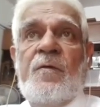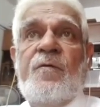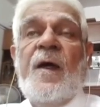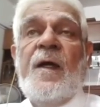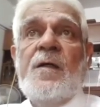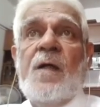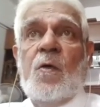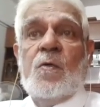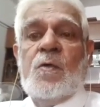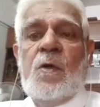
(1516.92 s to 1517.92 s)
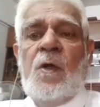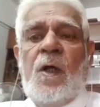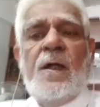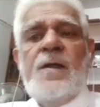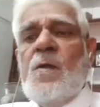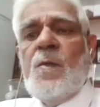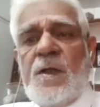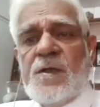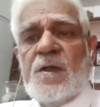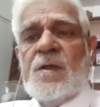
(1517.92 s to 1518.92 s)
find out, and then
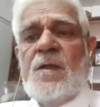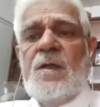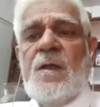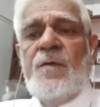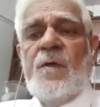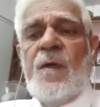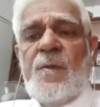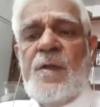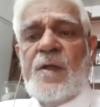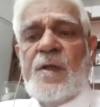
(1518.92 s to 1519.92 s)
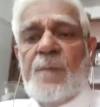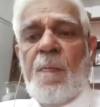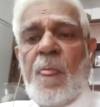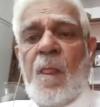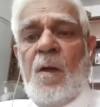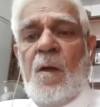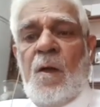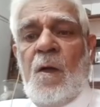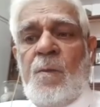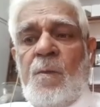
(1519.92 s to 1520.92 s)
we'll certainly give a remedy.
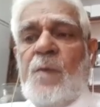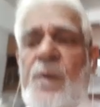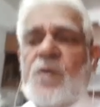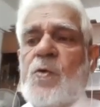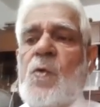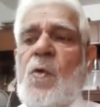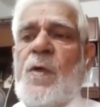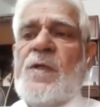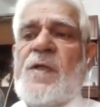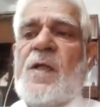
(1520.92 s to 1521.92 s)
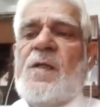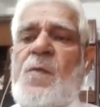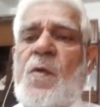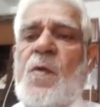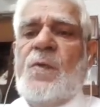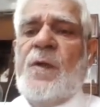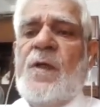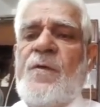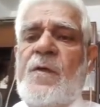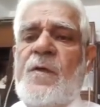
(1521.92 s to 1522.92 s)
But we should know exactly what we're
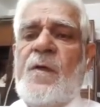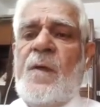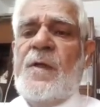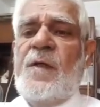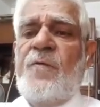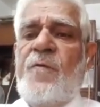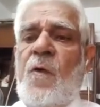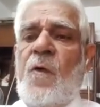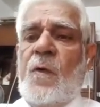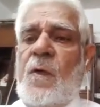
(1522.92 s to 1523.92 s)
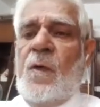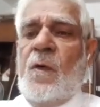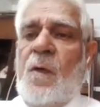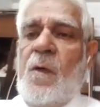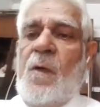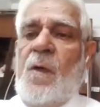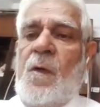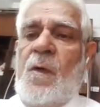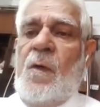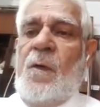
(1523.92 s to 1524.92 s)
giving a remedy for.
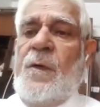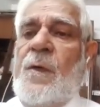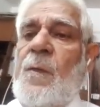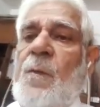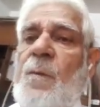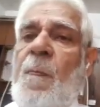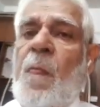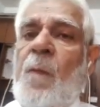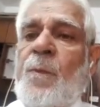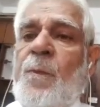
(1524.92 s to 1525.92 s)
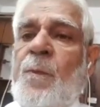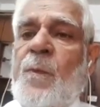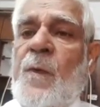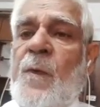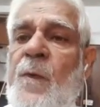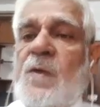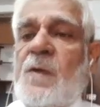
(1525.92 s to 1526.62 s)
You know, it's not that just